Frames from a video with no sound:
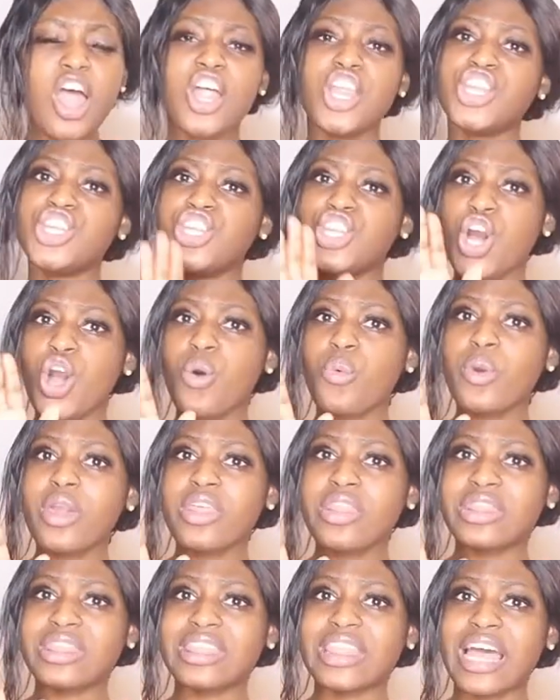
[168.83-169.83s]

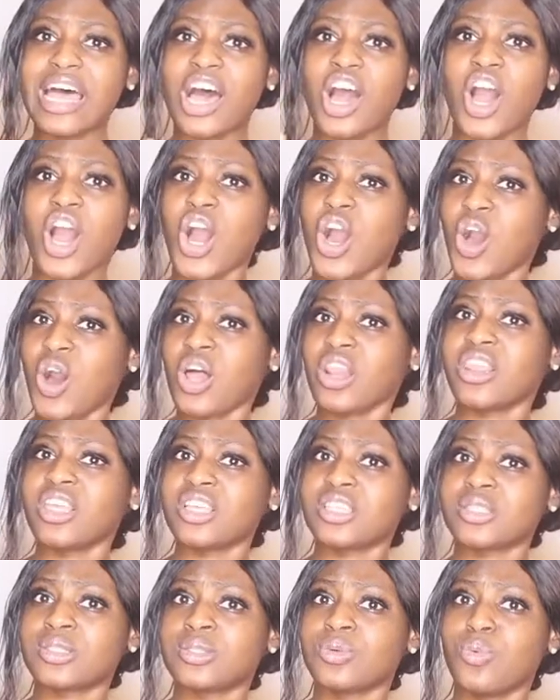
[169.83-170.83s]
knowing that all
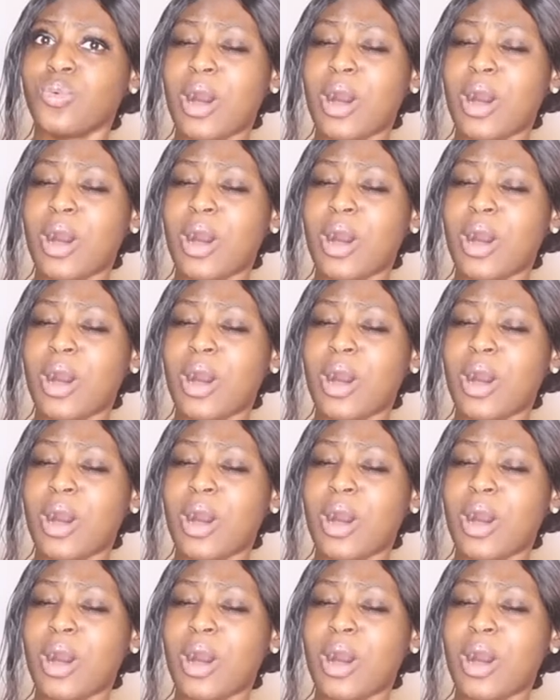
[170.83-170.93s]
this